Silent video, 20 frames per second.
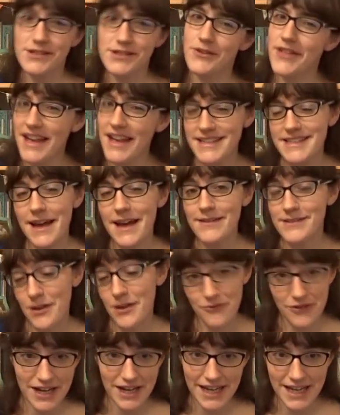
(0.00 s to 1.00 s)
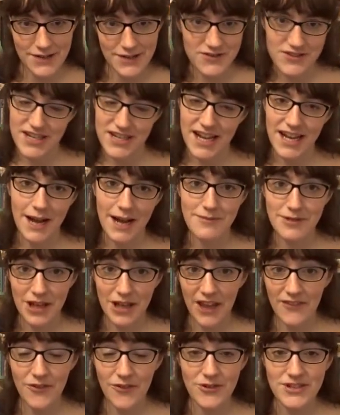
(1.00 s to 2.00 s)
So that sounds really interesting. I'm
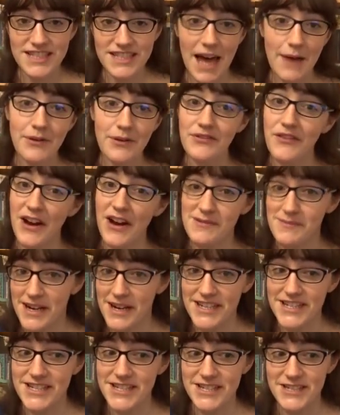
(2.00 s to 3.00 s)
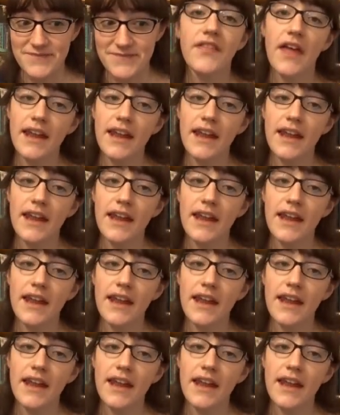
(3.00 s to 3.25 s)
looking forward to that one very much.